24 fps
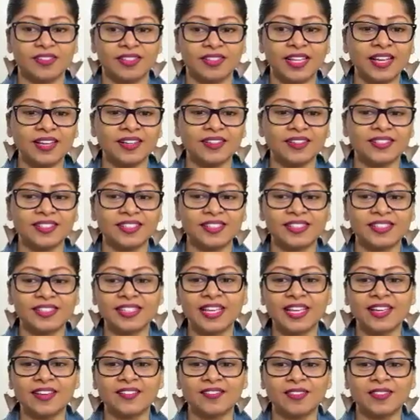that just
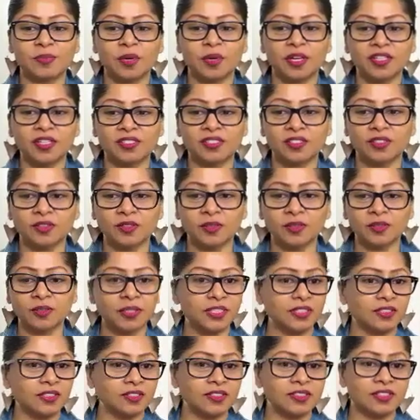saves my soul
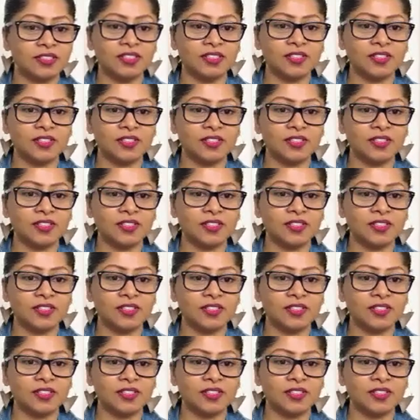because,